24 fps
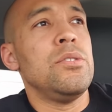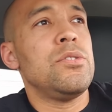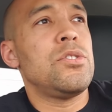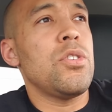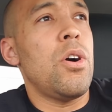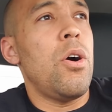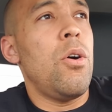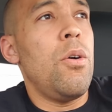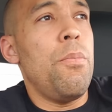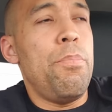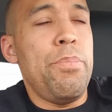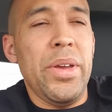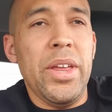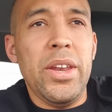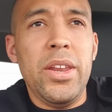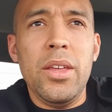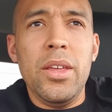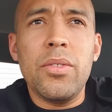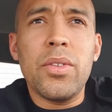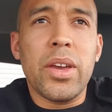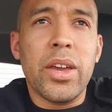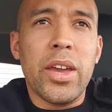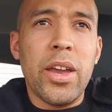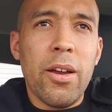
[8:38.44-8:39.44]
So
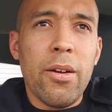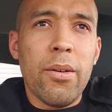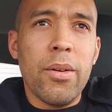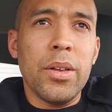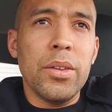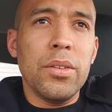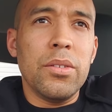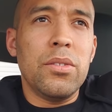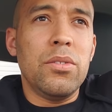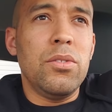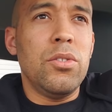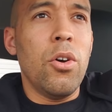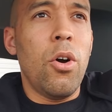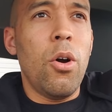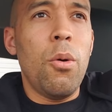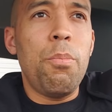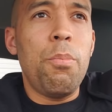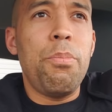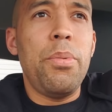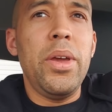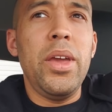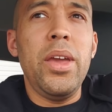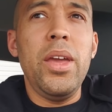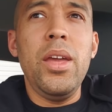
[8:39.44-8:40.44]
pity the Karens.
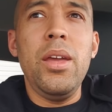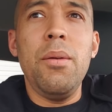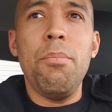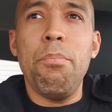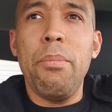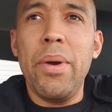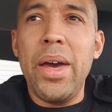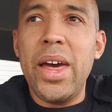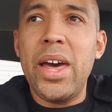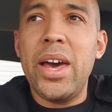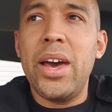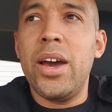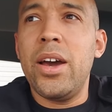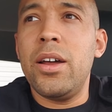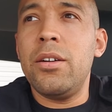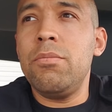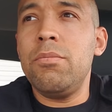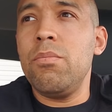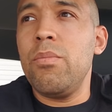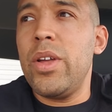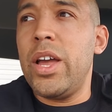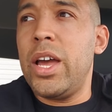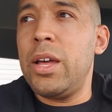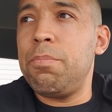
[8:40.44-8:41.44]
Don't be
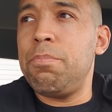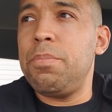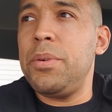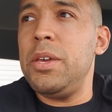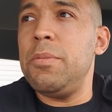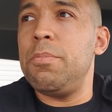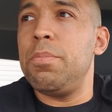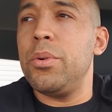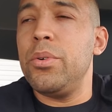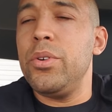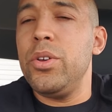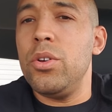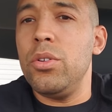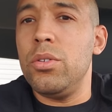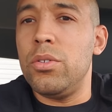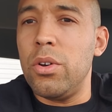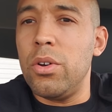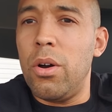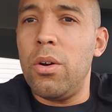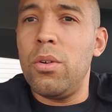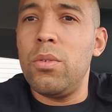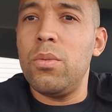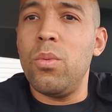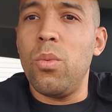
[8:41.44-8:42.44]
mad at people you
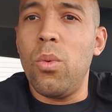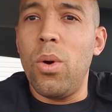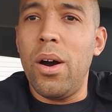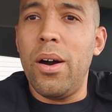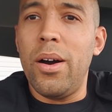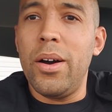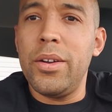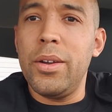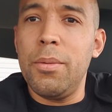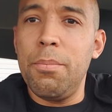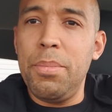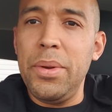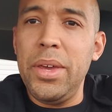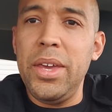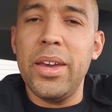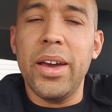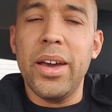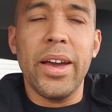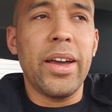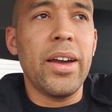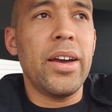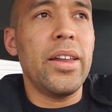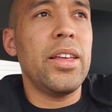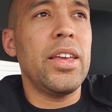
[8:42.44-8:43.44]
don't want to
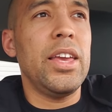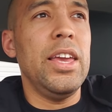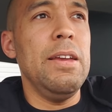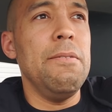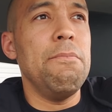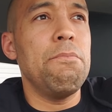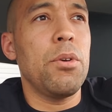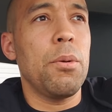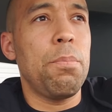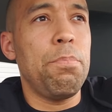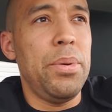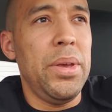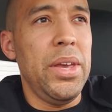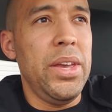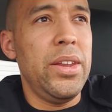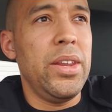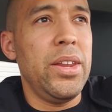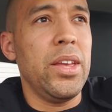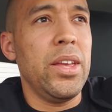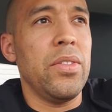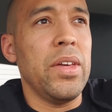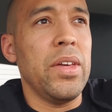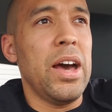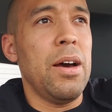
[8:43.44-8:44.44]
be. I got to keep
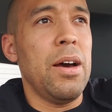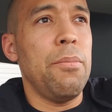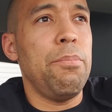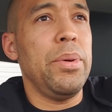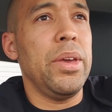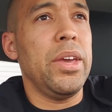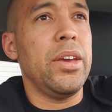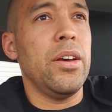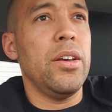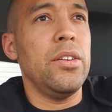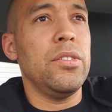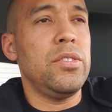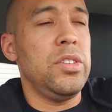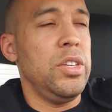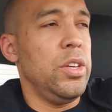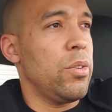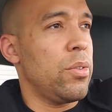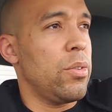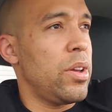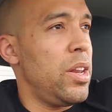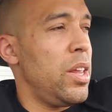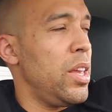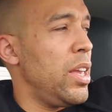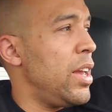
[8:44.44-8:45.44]
repeating that because
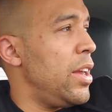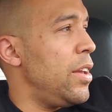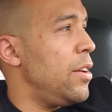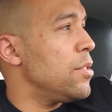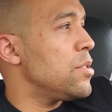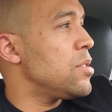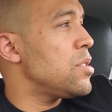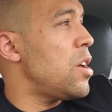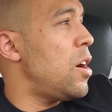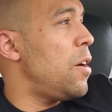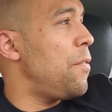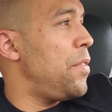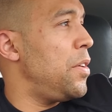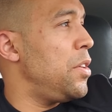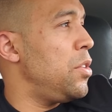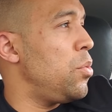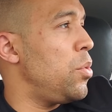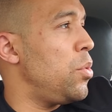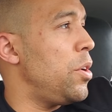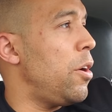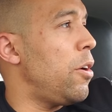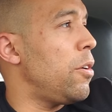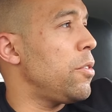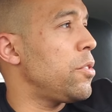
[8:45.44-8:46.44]
you're going to get yourself
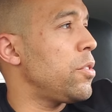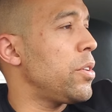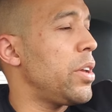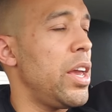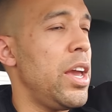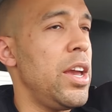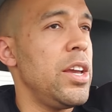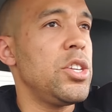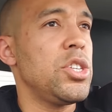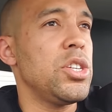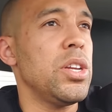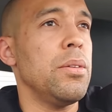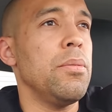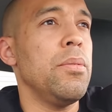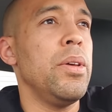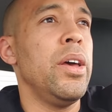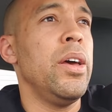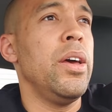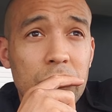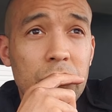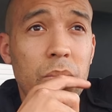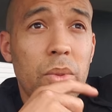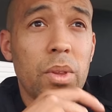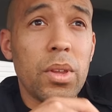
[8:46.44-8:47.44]
into an altercation.
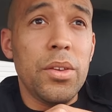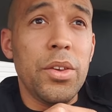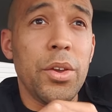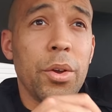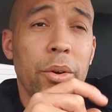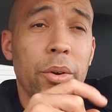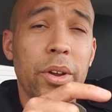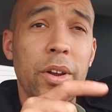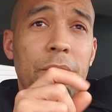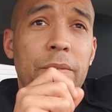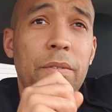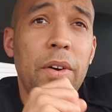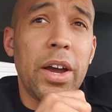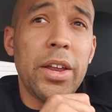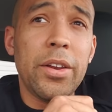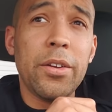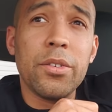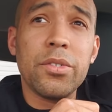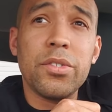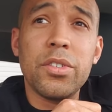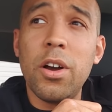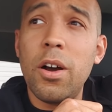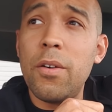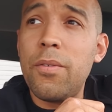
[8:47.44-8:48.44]
You're going to find
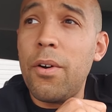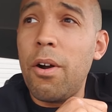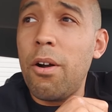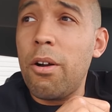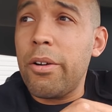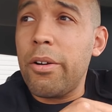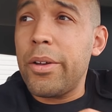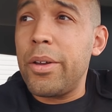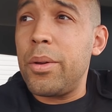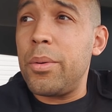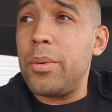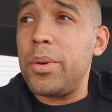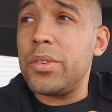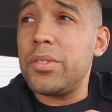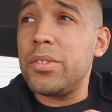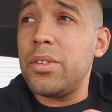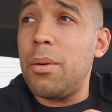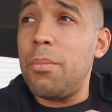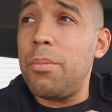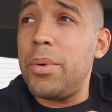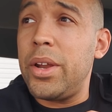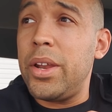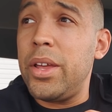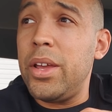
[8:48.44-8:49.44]
yourself arguing with
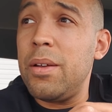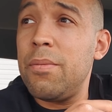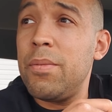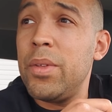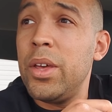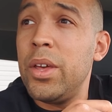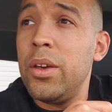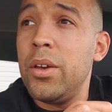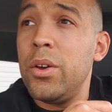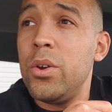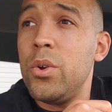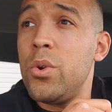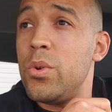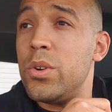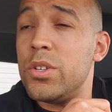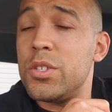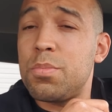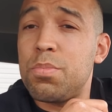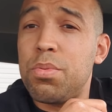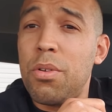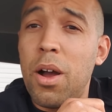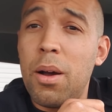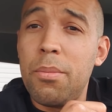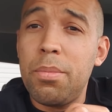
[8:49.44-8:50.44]
somebody who
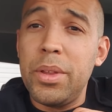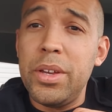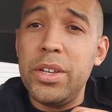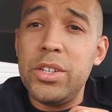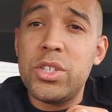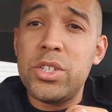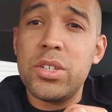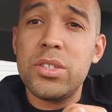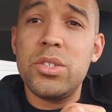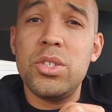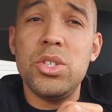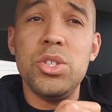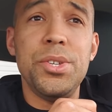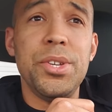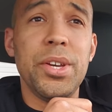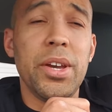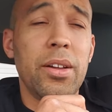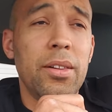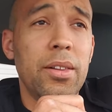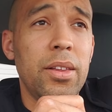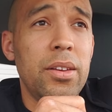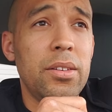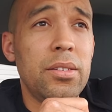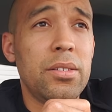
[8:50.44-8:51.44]
is probably just
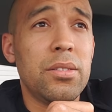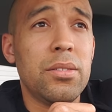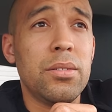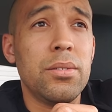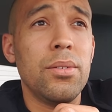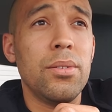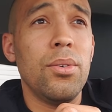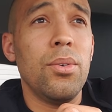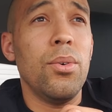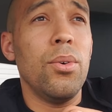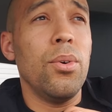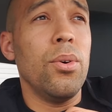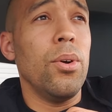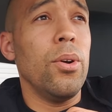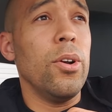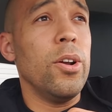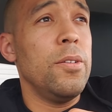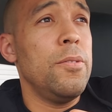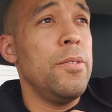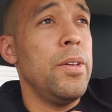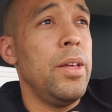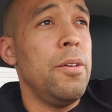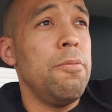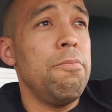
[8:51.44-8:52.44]
jealous
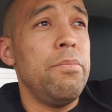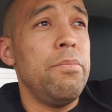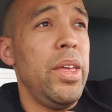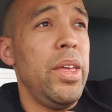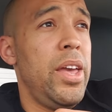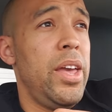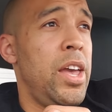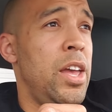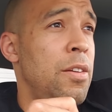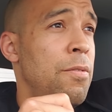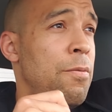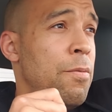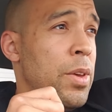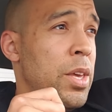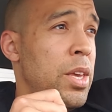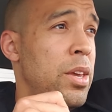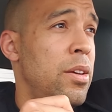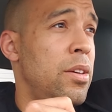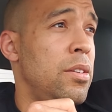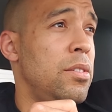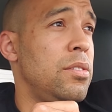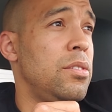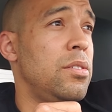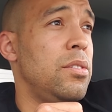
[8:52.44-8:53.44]
or
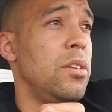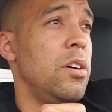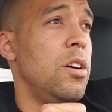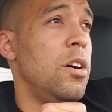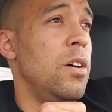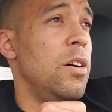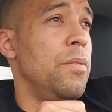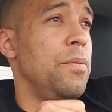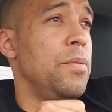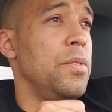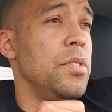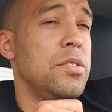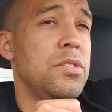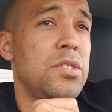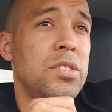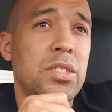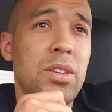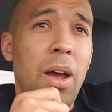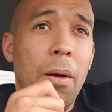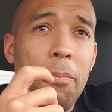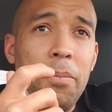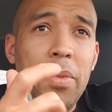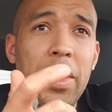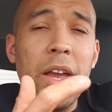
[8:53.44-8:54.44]
envious of
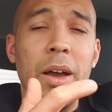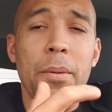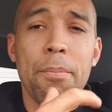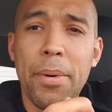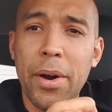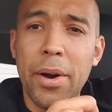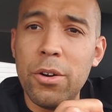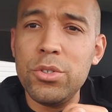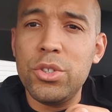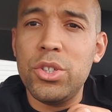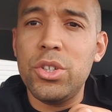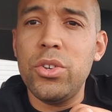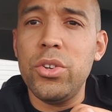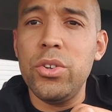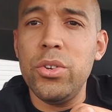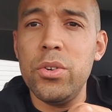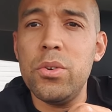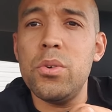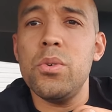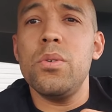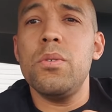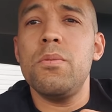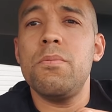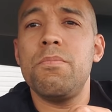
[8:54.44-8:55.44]
something about
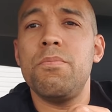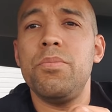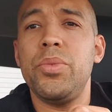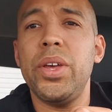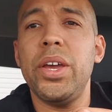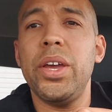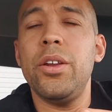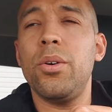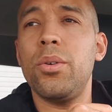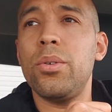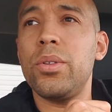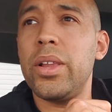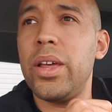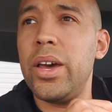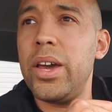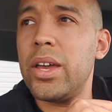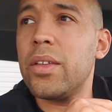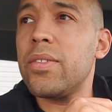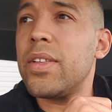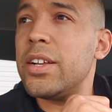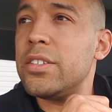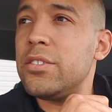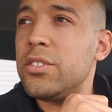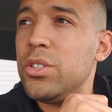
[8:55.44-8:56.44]
you they don't
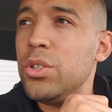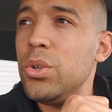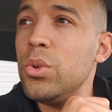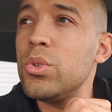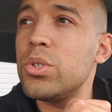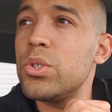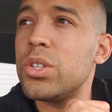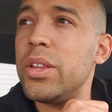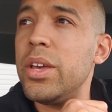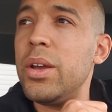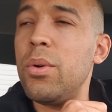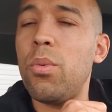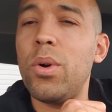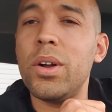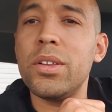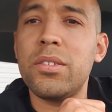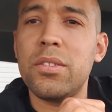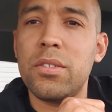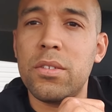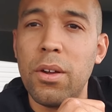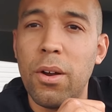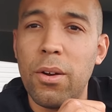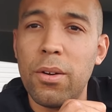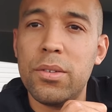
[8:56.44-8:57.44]
like. That's usually what
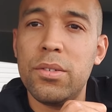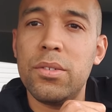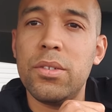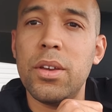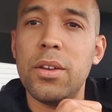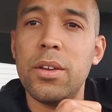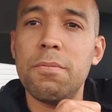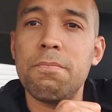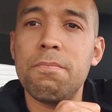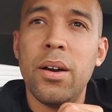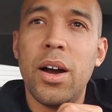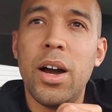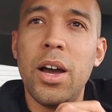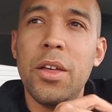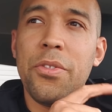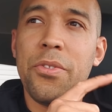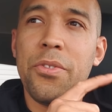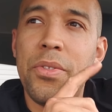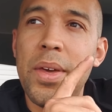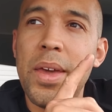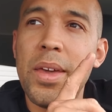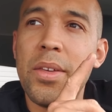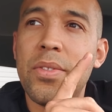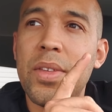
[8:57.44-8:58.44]
starts it. I
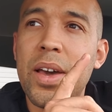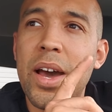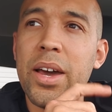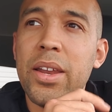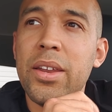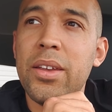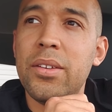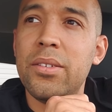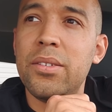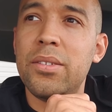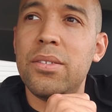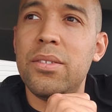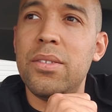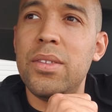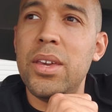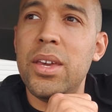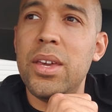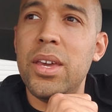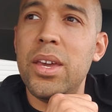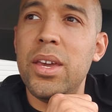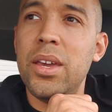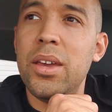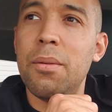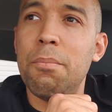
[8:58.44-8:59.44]
think that is
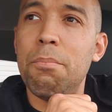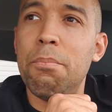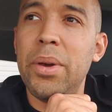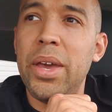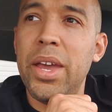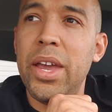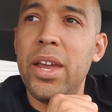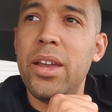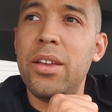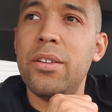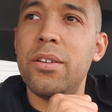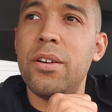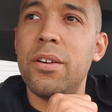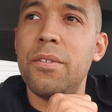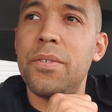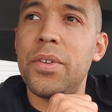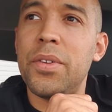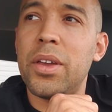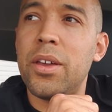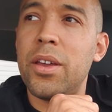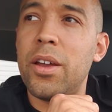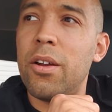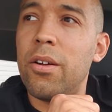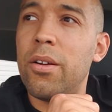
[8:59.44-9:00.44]
the bane of
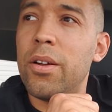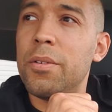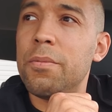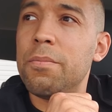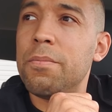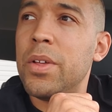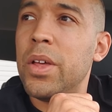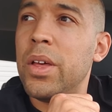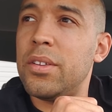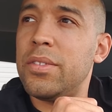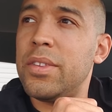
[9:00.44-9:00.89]
the Karen.